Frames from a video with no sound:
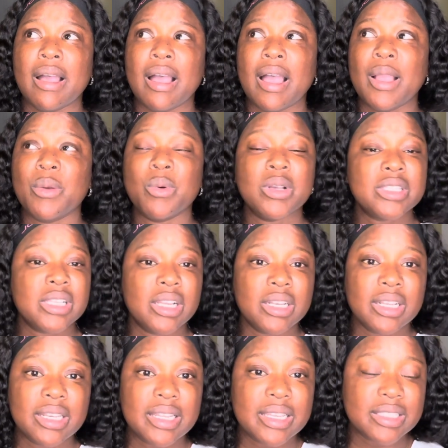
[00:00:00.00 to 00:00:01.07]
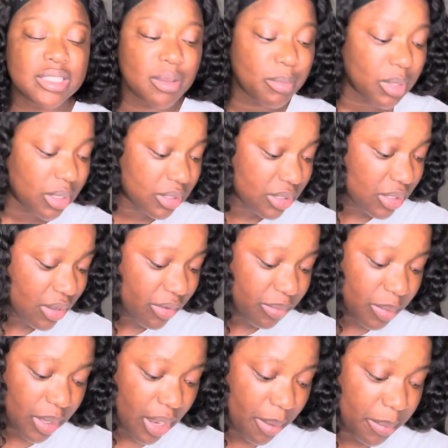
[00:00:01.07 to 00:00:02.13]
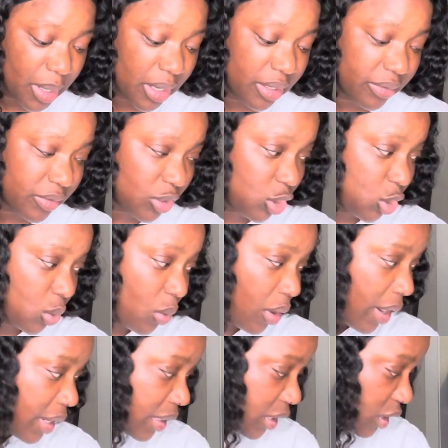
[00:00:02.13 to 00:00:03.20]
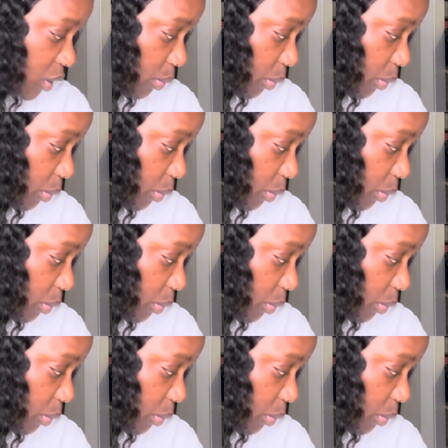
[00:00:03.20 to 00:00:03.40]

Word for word: I was going to link some of the stuff, but I'm not even sure at this